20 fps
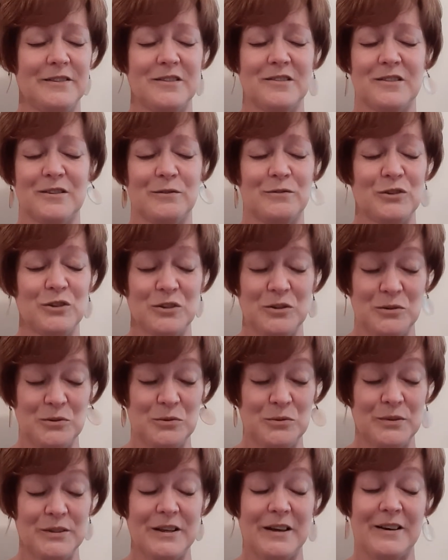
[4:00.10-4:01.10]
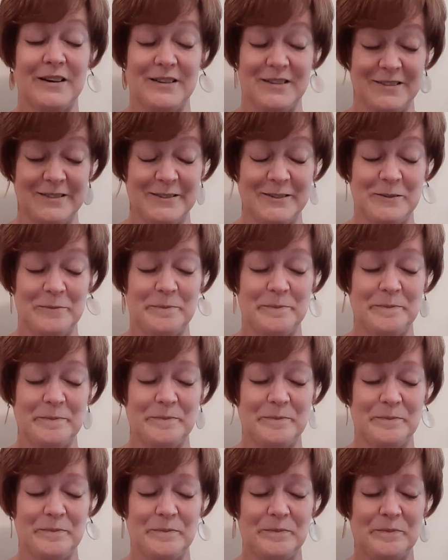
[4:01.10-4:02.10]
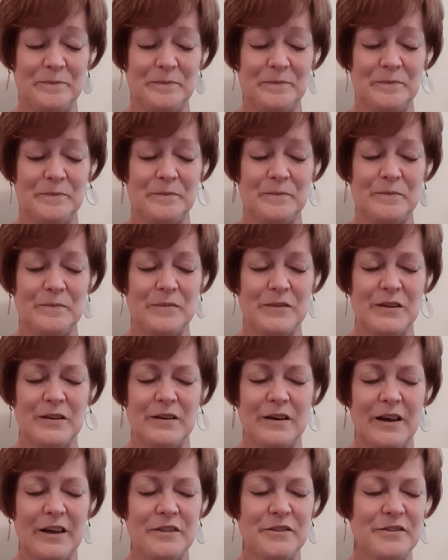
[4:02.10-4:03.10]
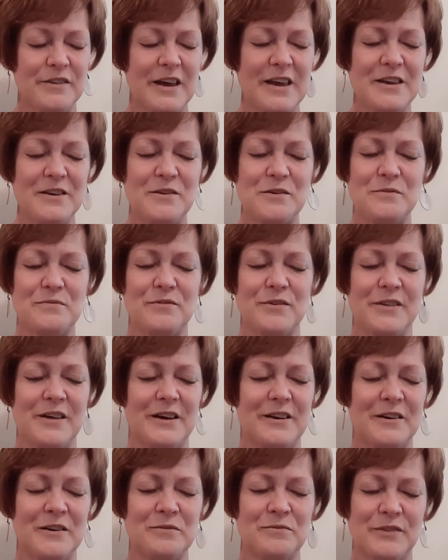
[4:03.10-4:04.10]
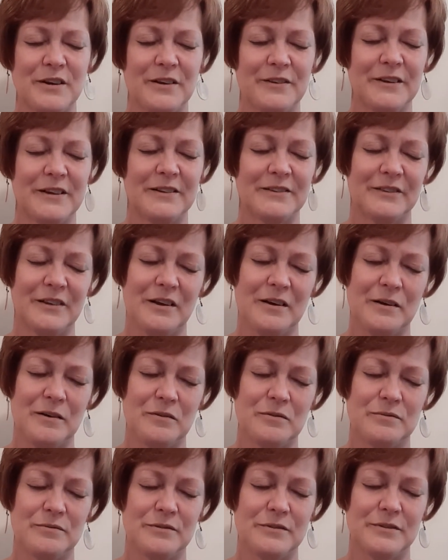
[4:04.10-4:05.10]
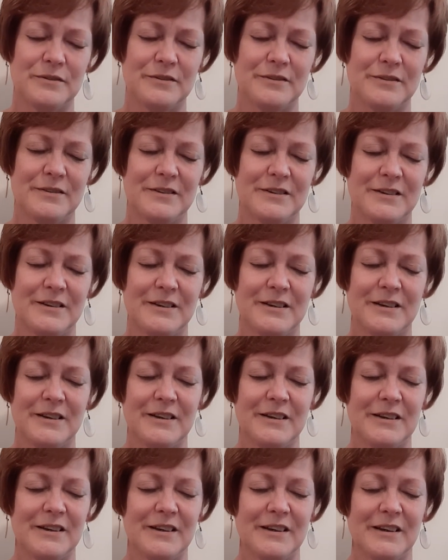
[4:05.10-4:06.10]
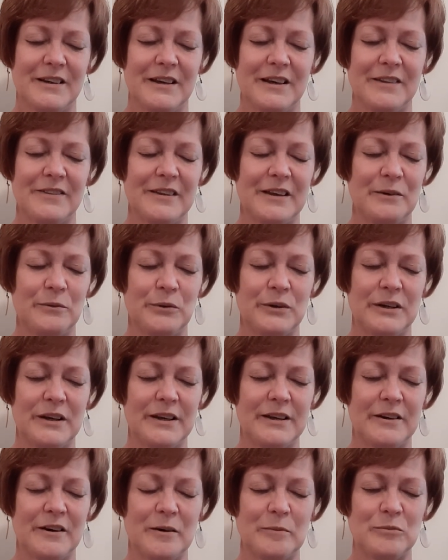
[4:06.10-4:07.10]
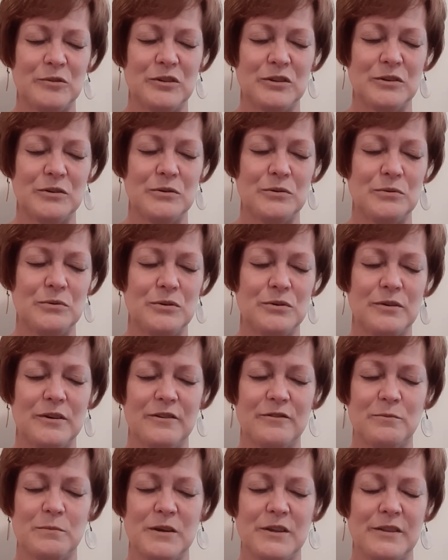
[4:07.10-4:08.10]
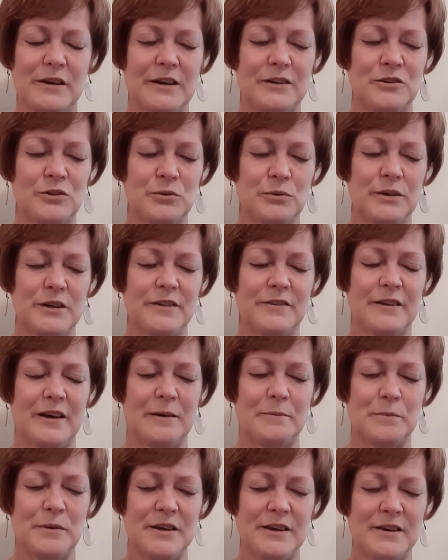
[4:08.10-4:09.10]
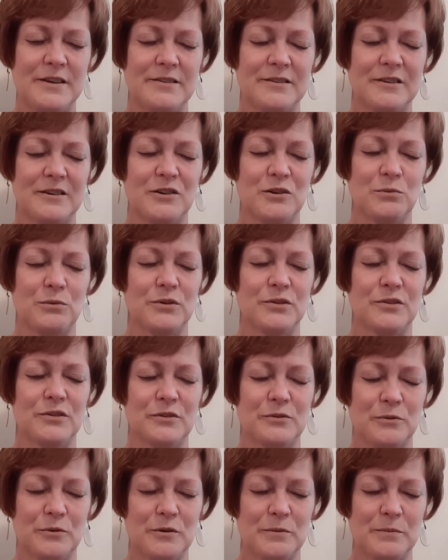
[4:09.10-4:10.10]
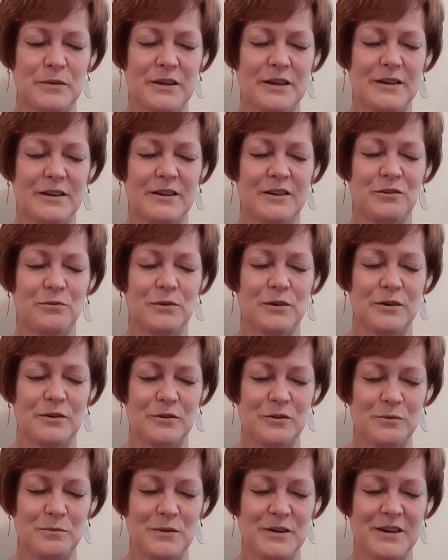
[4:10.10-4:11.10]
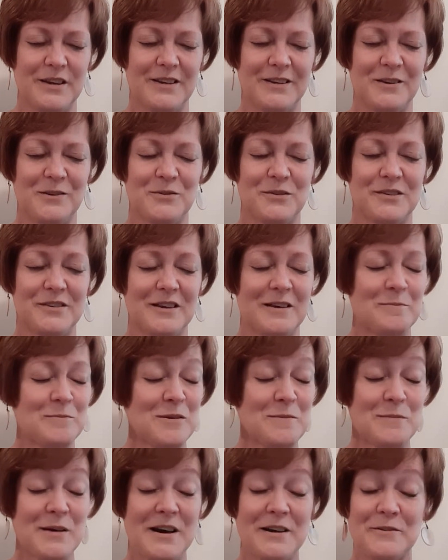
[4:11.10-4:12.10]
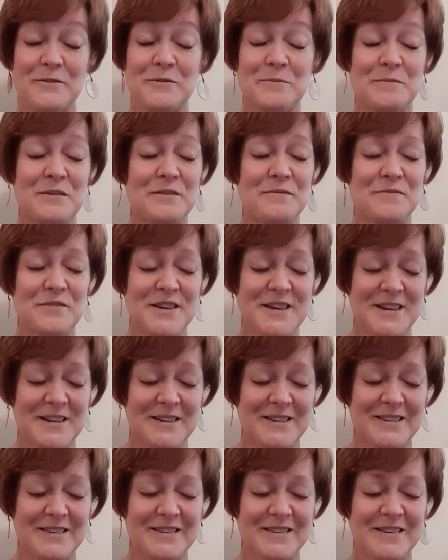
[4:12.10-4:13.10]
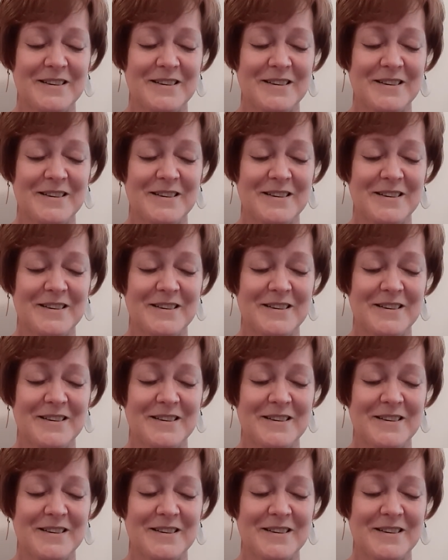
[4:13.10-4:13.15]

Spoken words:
list of to-dos, I did. I thank you for that unfailing love, and that when I come to you, you give me that joy and that peace, and you restore me and you renew me and you set me back on my feet,